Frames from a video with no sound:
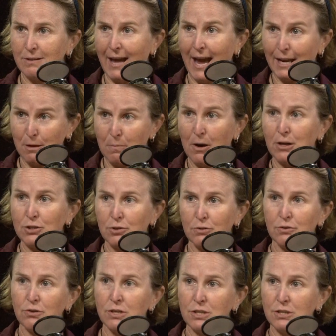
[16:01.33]
acupuncture
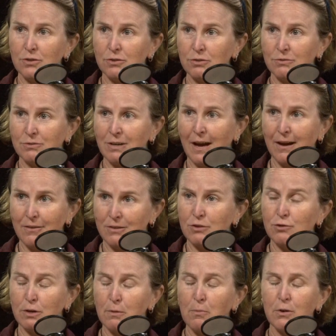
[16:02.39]
or traditional, the
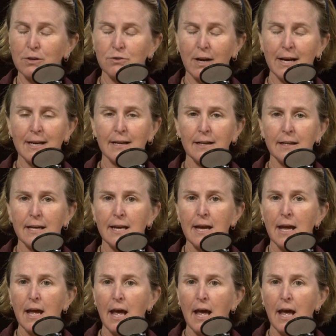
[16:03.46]
trigger point dry needling.